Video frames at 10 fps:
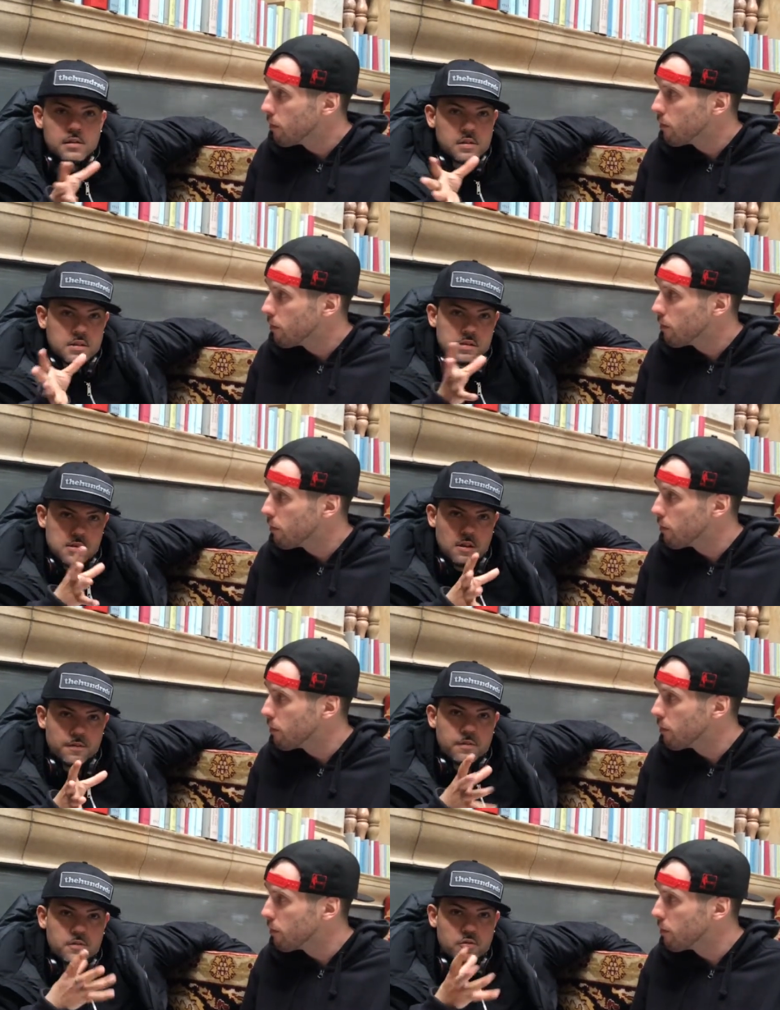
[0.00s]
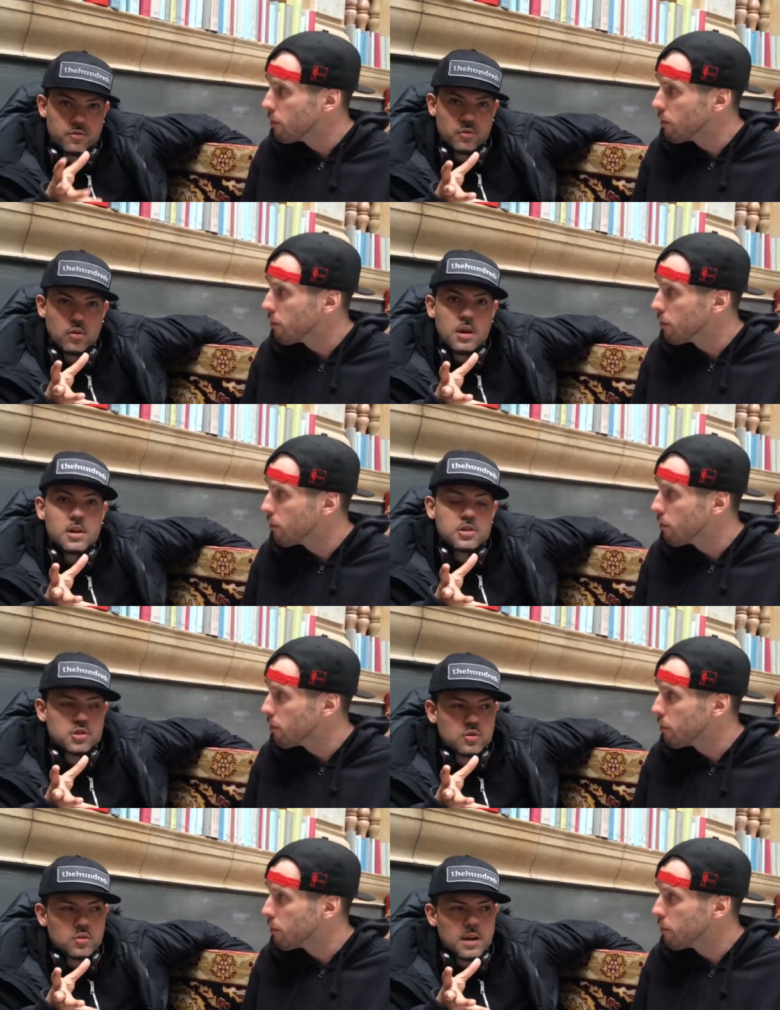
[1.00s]
Speaker 1: to this stuff, to to
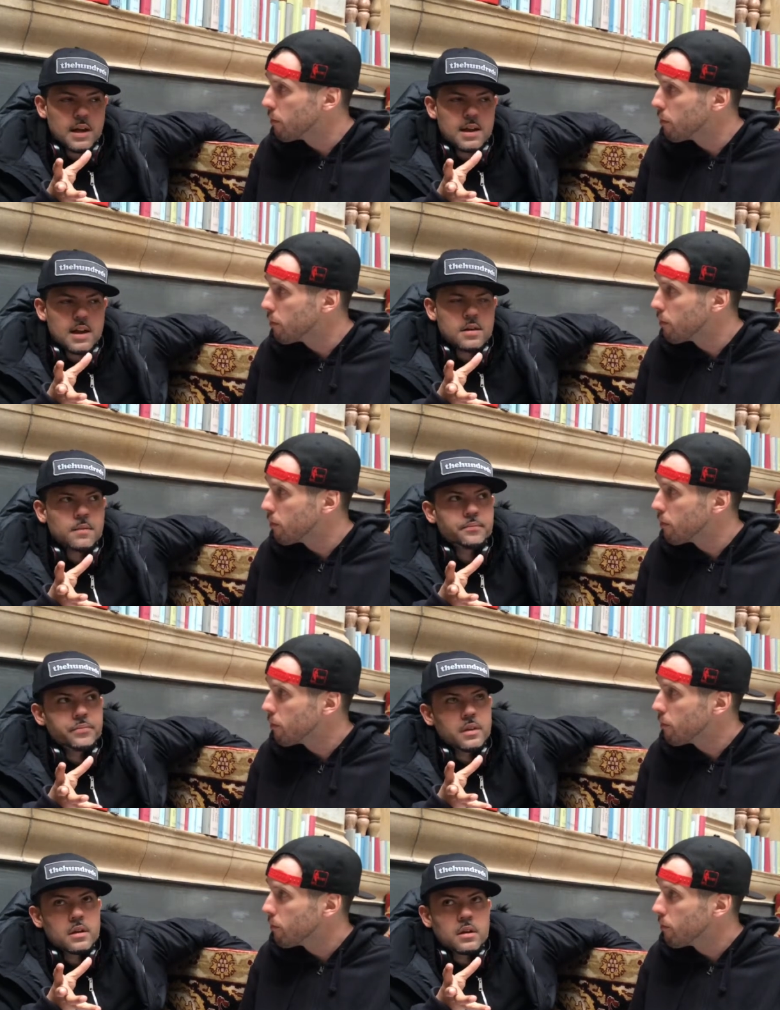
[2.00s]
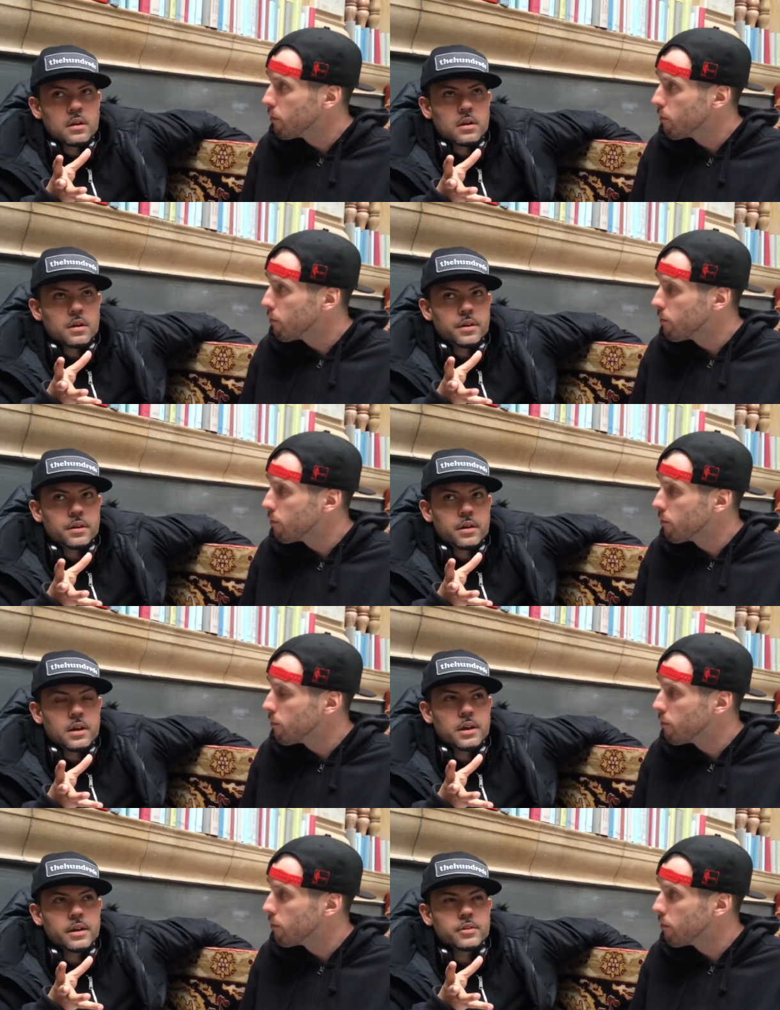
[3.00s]
to and,
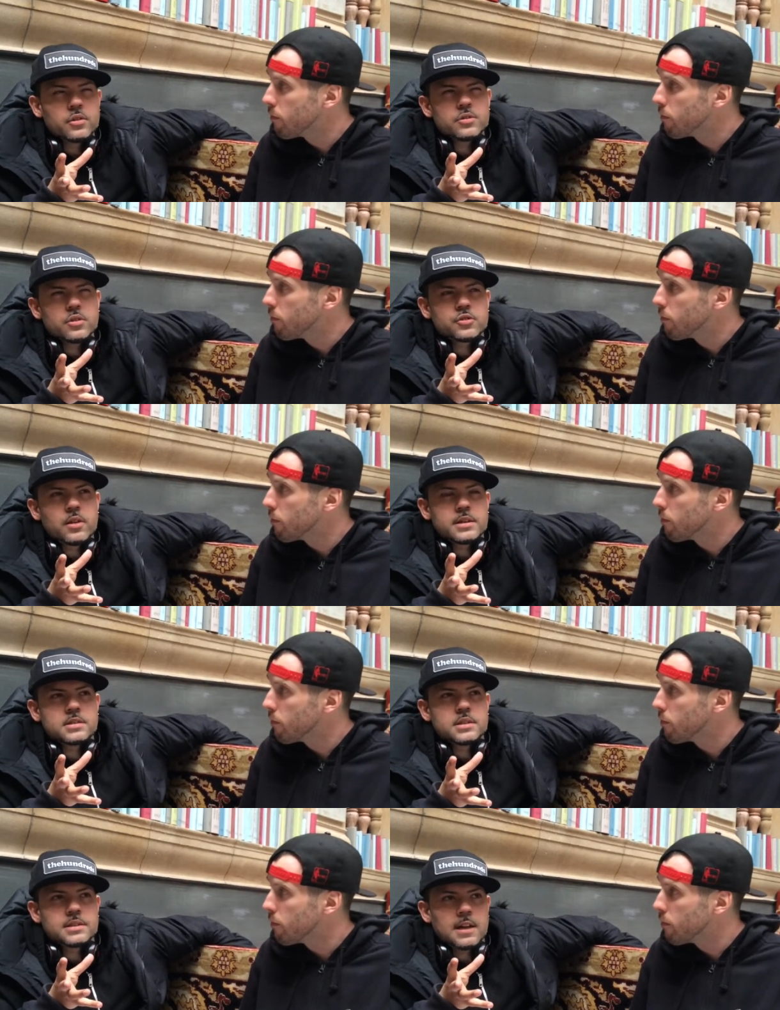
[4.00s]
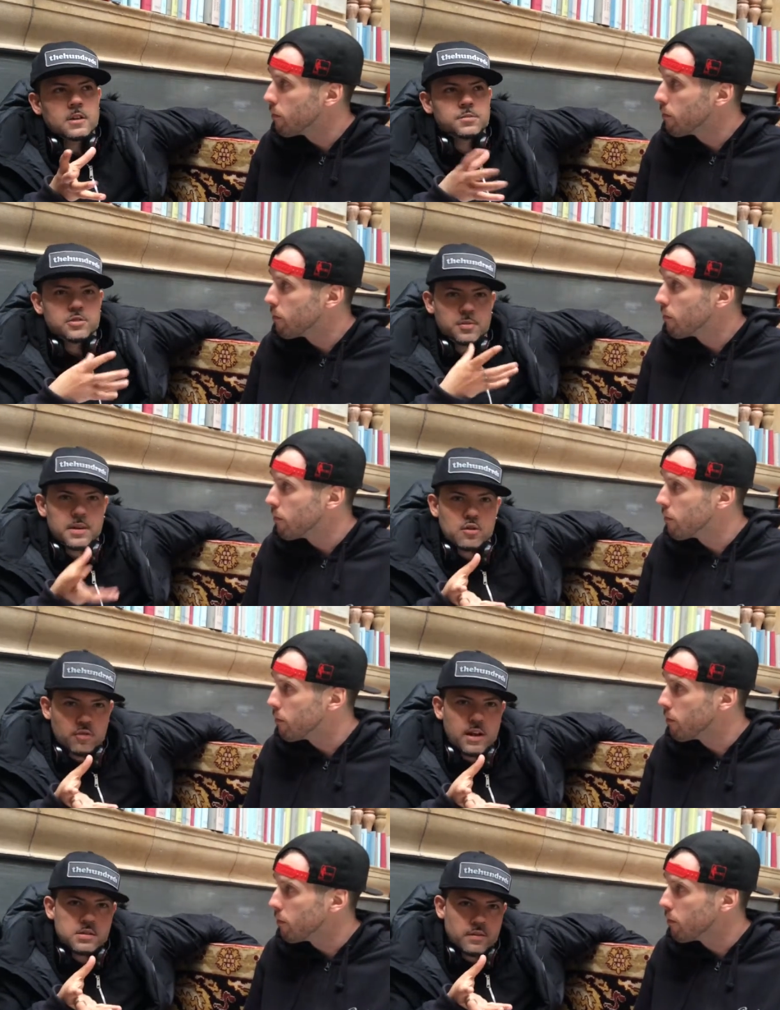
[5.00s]
and uh, not not as crass as it sounds, but to be
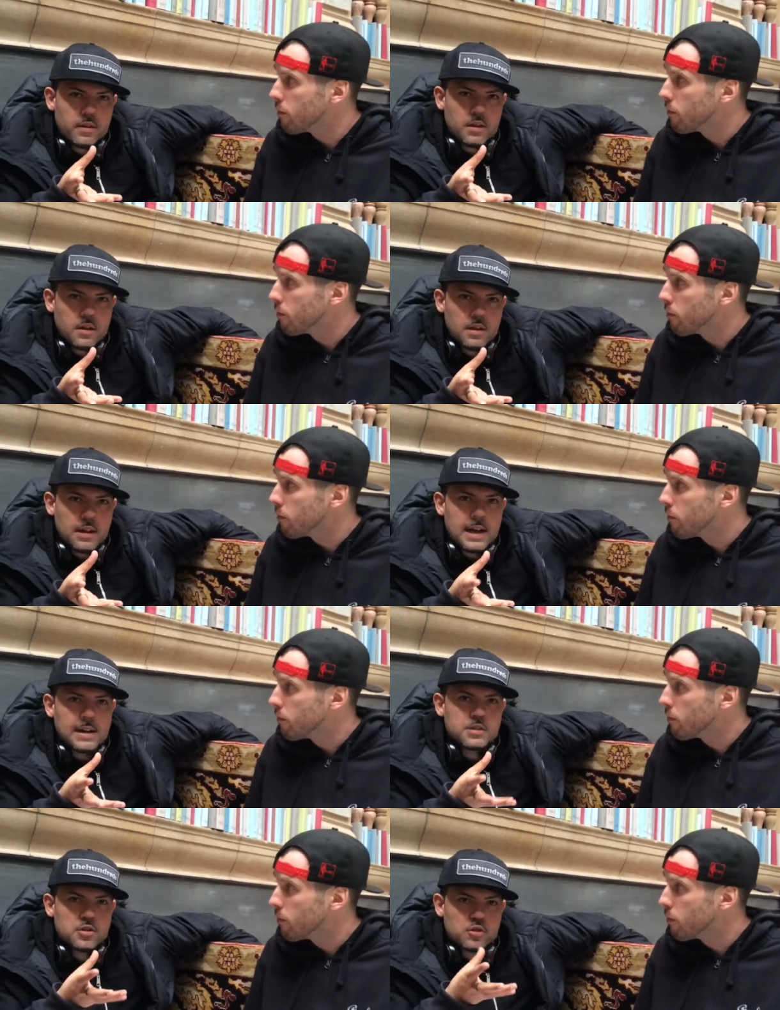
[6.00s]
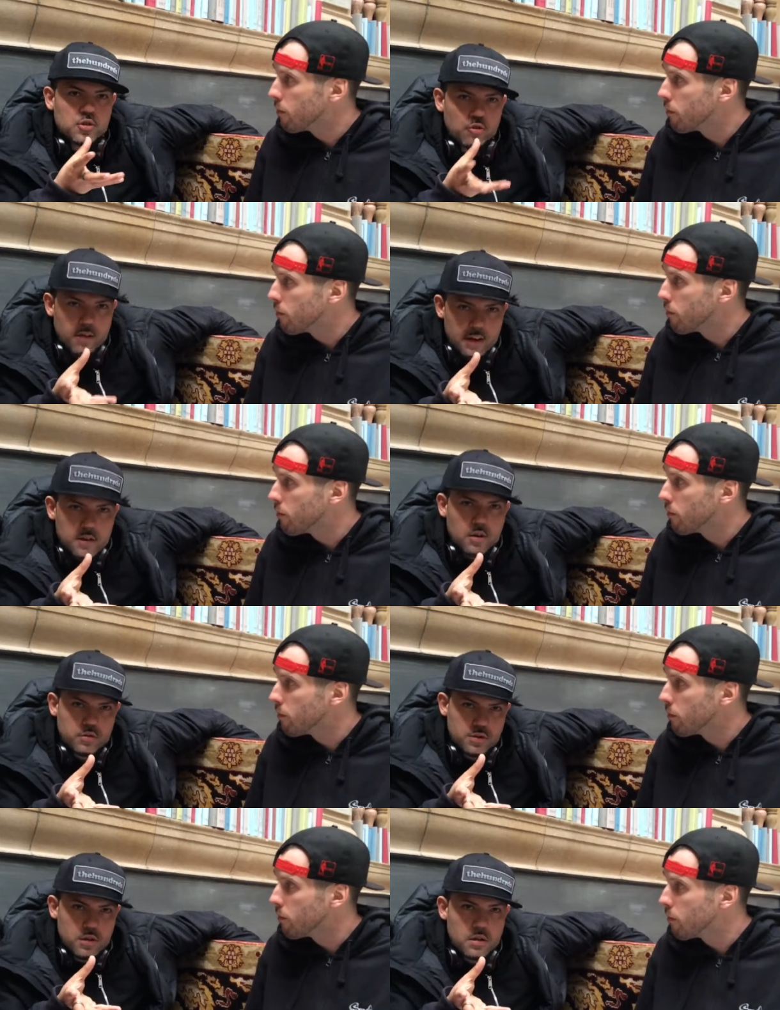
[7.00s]
creators of it and to create
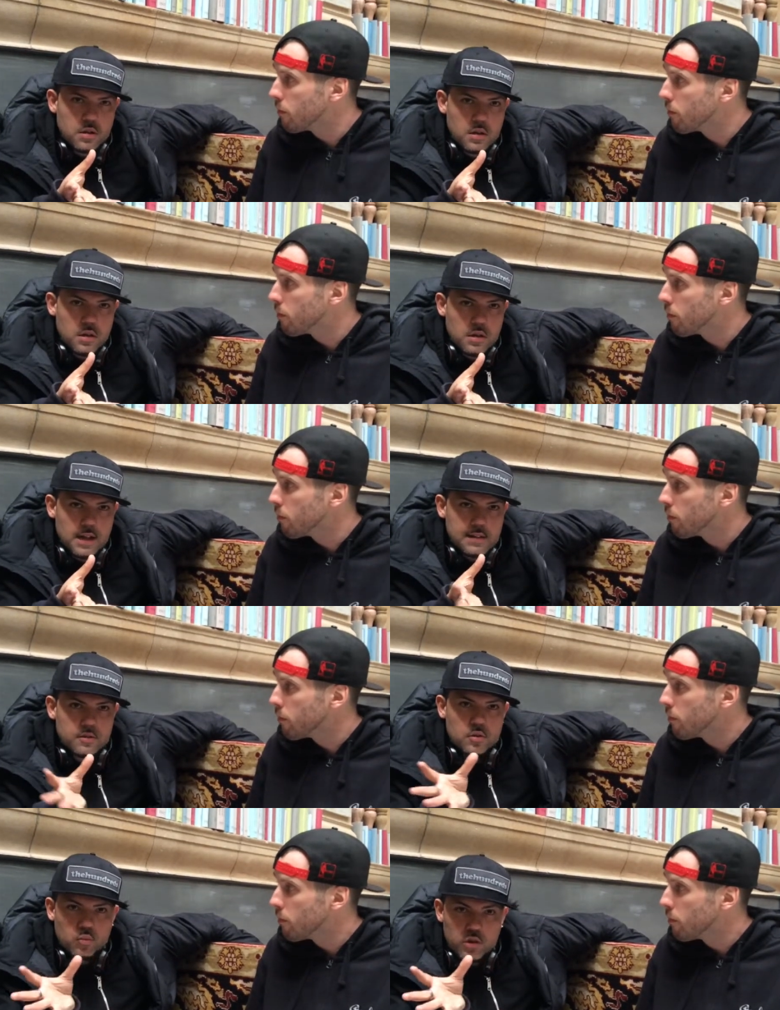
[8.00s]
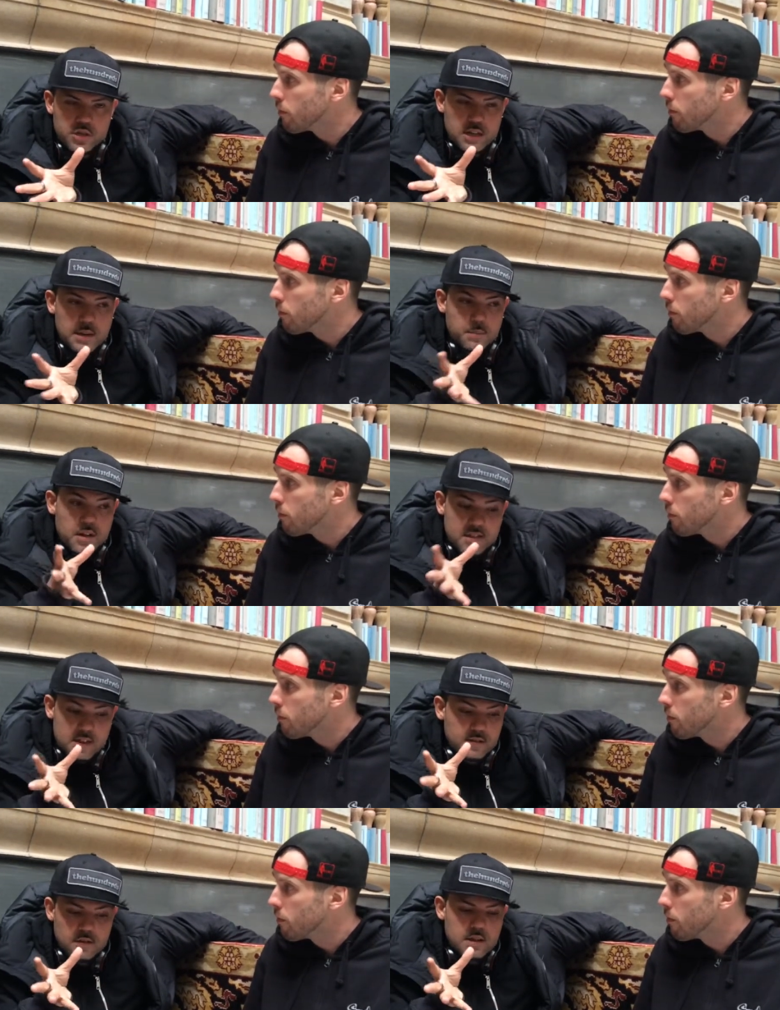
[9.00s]
culture and to watch it, but in
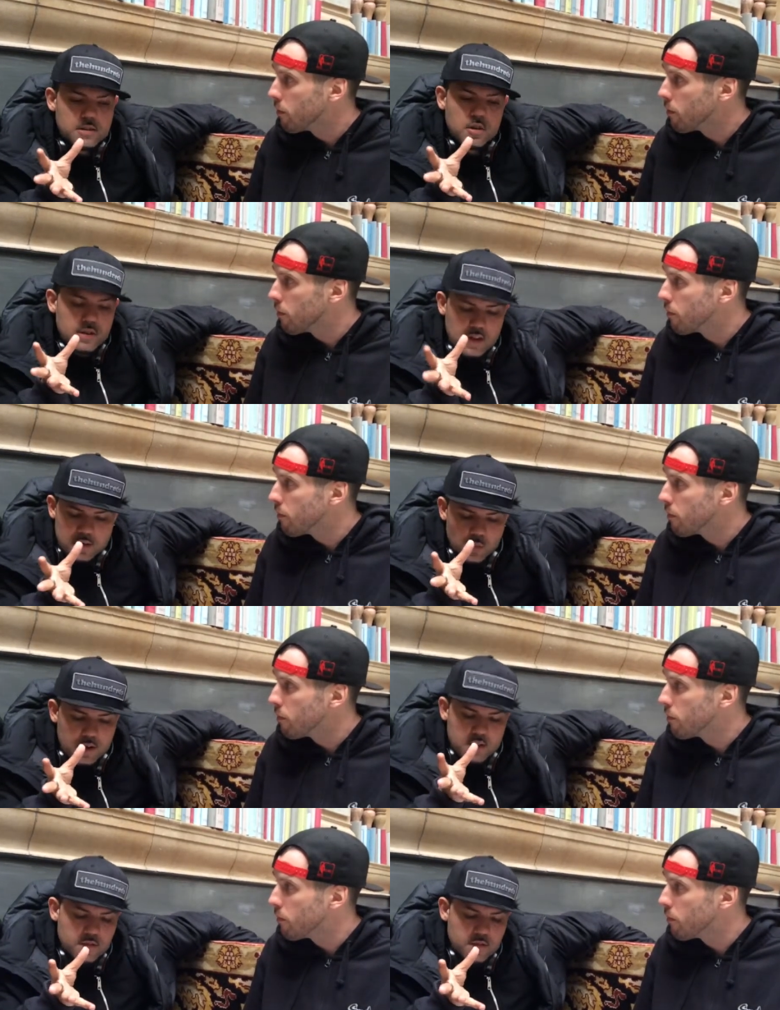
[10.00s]
this in the in a way.